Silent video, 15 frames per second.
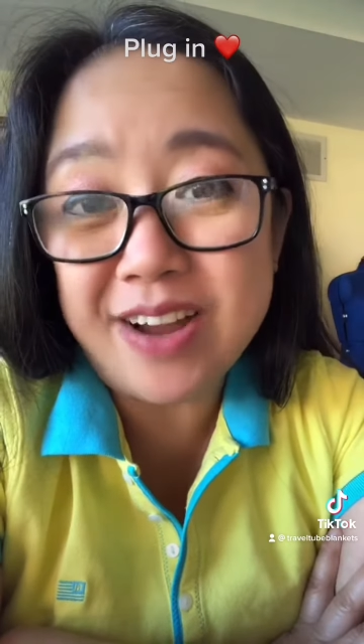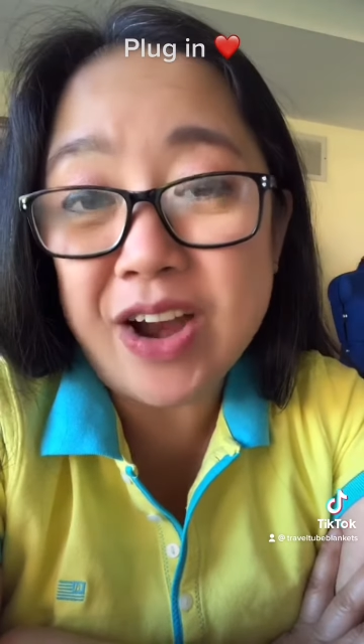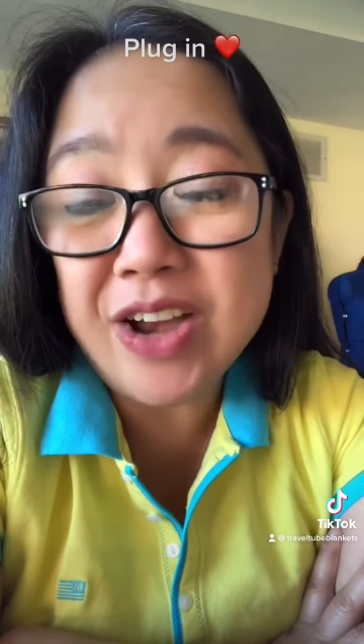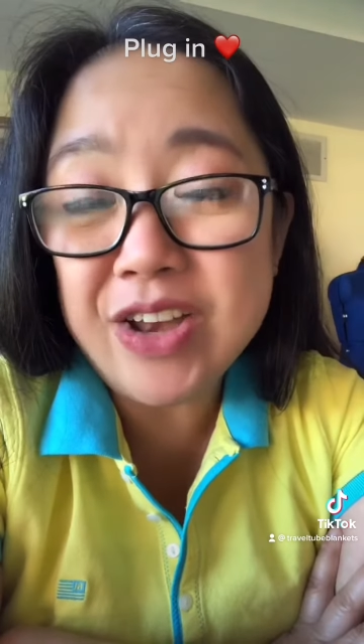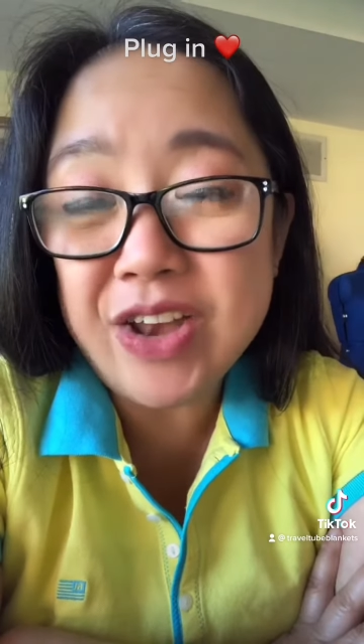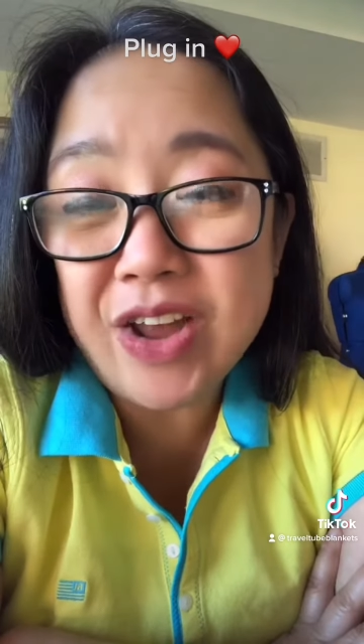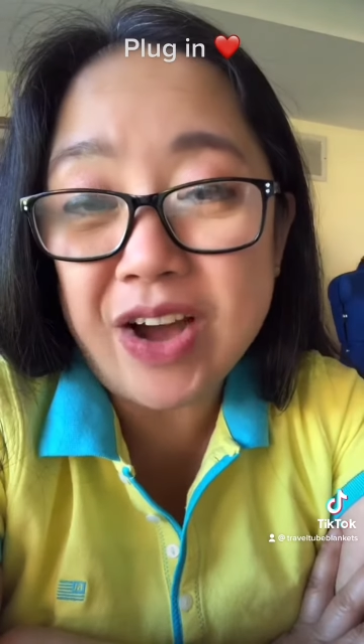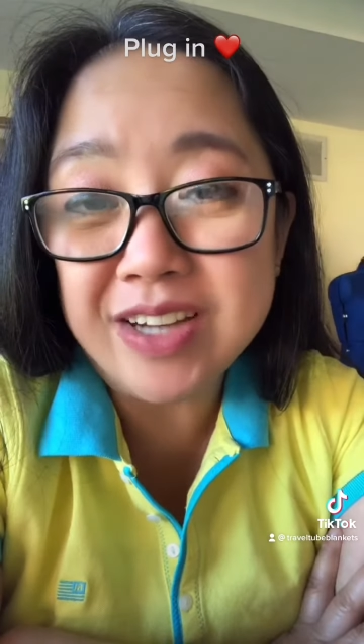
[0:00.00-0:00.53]
are
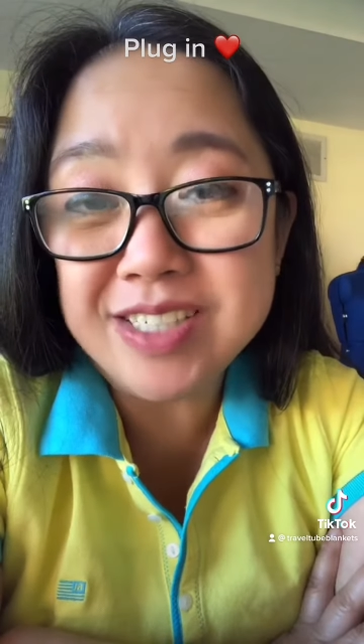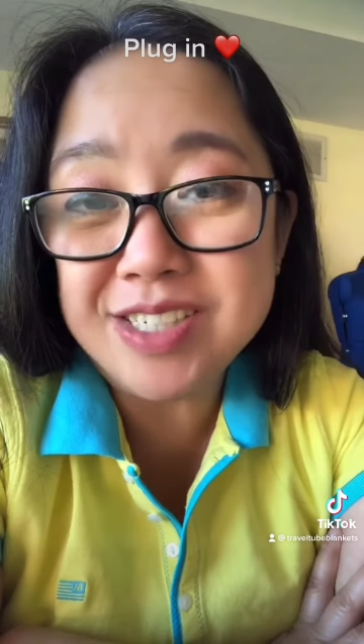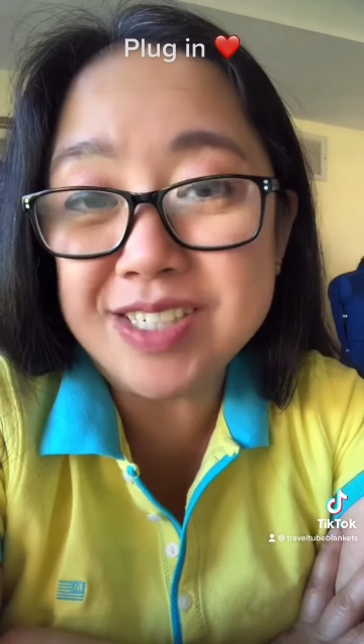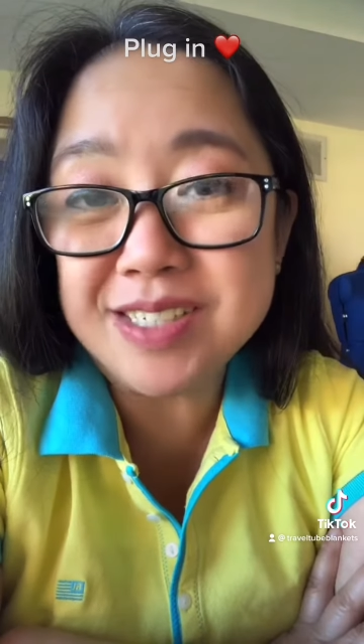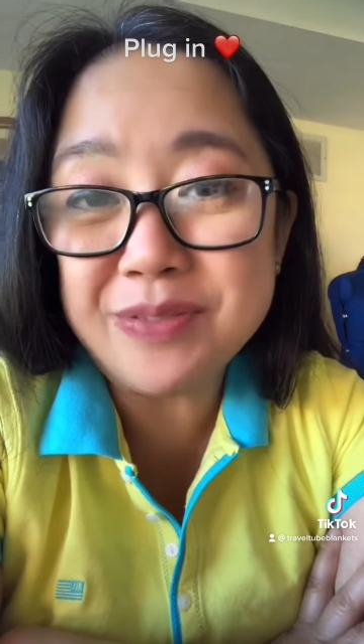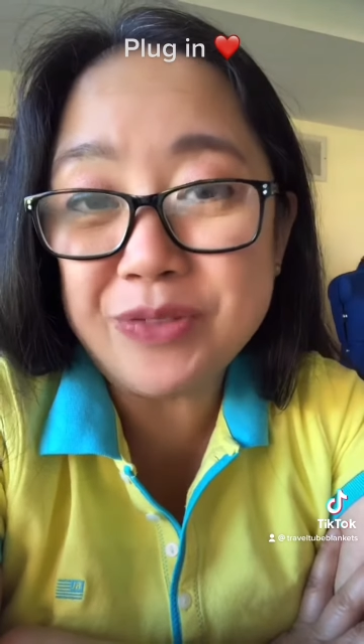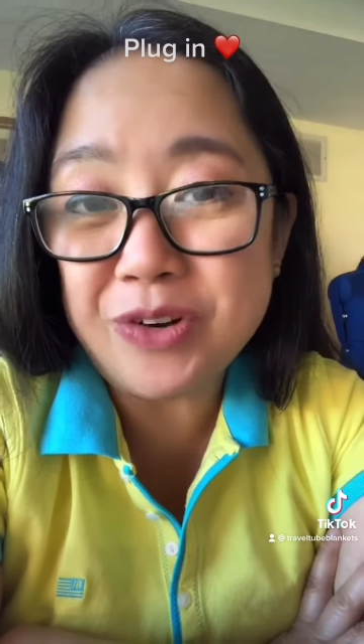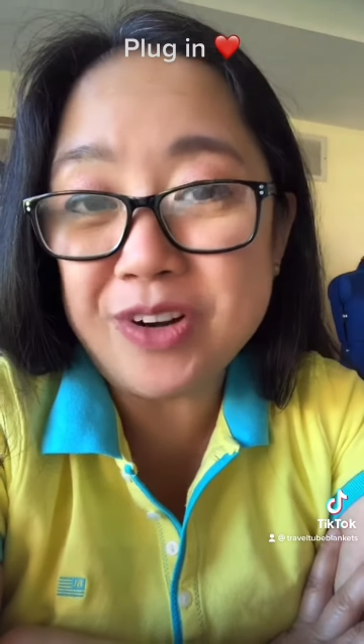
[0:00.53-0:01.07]
not
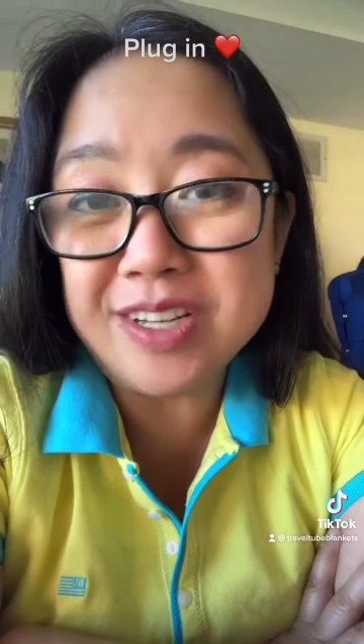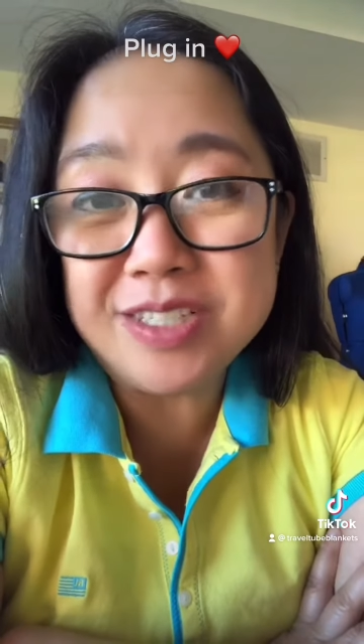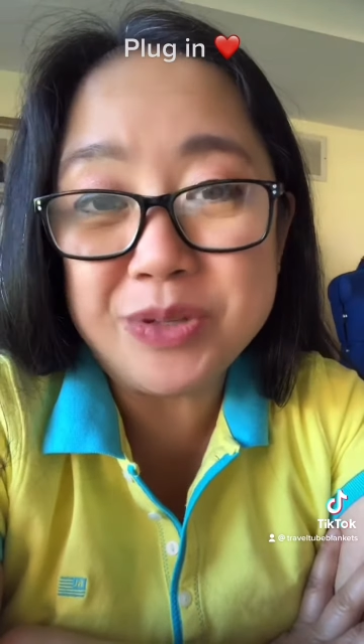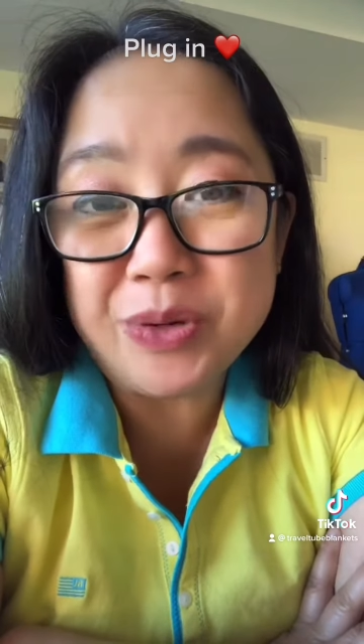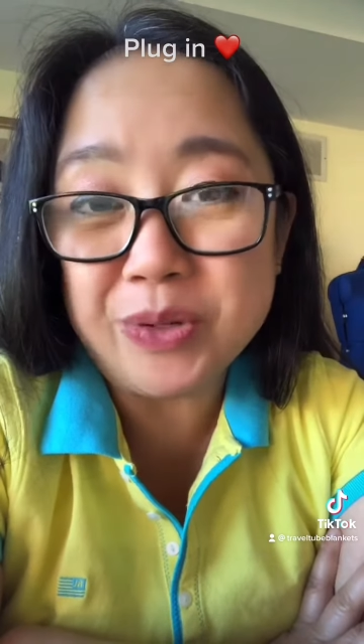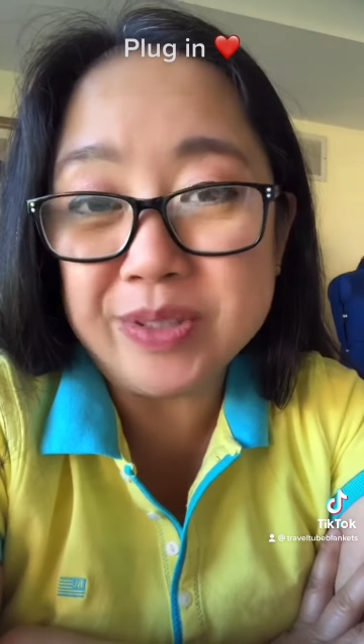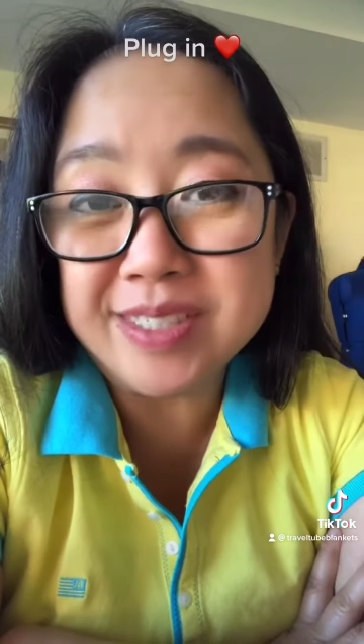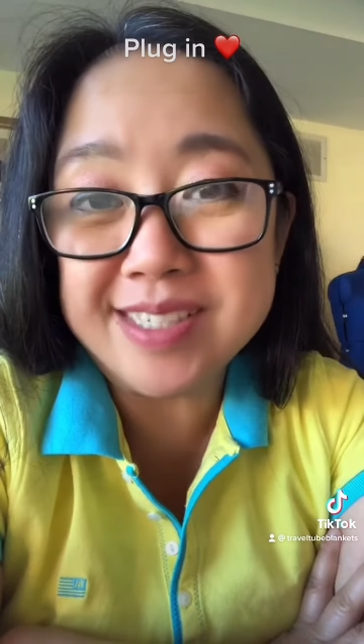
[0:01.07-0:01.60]
just for
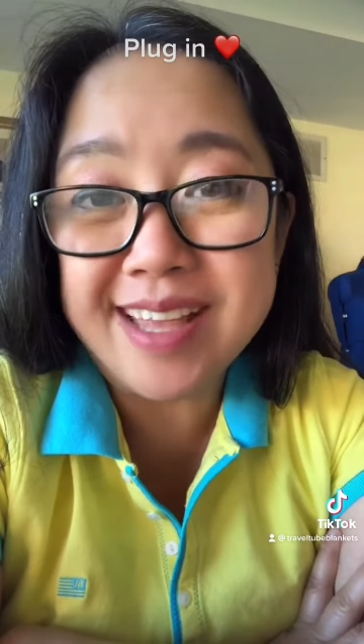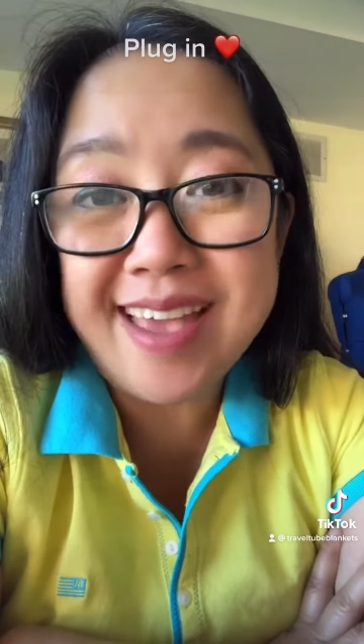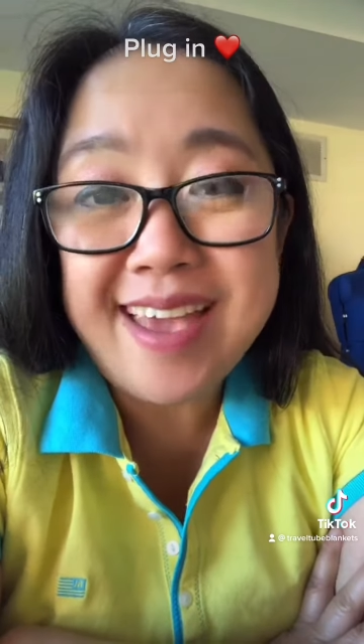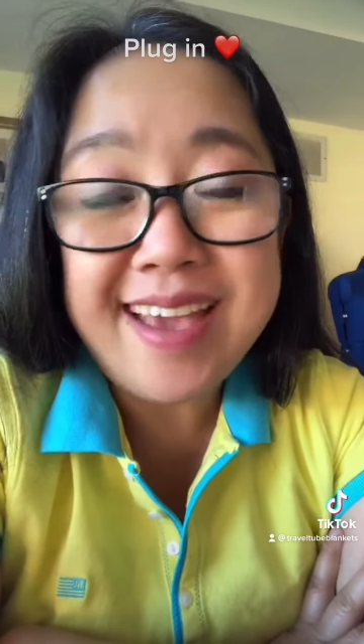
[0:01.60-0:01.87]
adults,